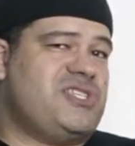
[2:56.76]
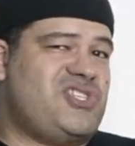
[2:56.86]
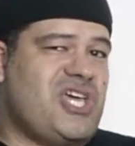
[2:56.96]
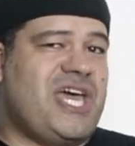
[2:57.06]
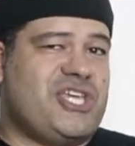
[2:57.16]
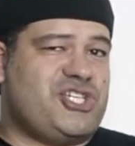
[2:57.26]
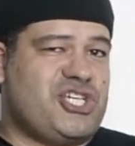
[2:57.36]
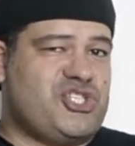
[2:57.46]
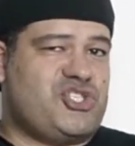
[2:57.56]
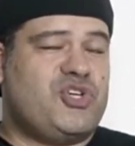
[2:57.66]
stage
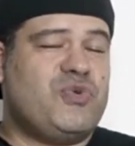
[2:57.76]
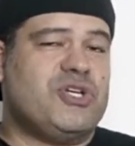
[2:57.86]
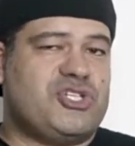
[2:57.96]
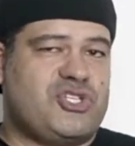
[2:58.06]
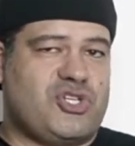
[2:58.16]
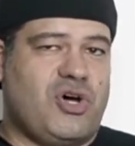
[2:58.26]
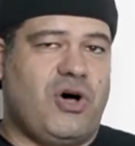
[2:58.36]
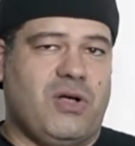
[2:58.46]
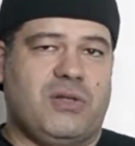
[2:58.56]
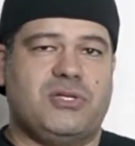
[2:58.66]
is 2 inches
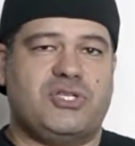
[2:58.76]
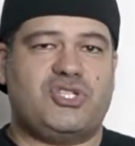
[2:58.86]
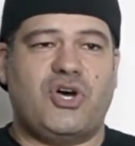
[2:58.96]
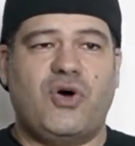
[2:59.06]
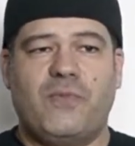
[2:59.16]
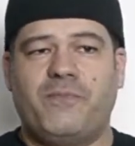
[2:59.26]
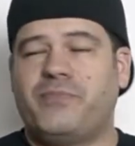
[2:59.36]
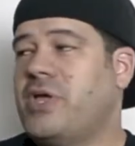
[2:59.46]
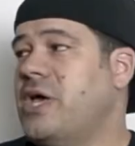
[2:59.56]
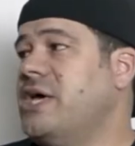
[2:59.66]
tall. So
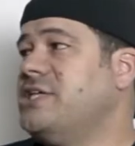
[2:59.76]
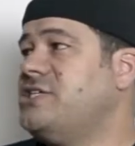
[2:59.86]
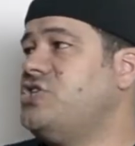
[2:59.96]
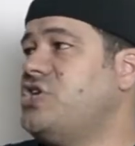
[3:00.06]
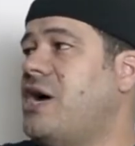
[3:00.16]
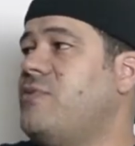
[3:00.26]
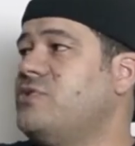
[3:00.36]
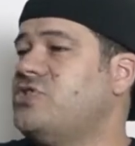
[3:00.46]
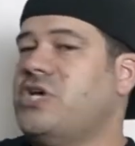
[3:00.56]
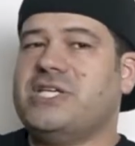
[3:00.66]
DJI
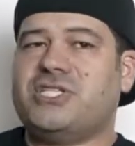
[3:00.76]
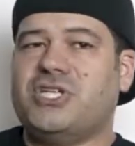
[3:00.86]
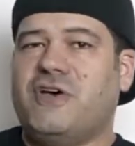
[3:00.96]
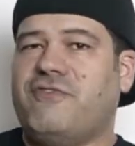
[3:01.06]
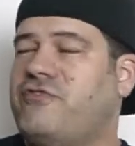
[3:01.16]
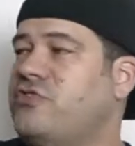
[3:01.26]
was nice enough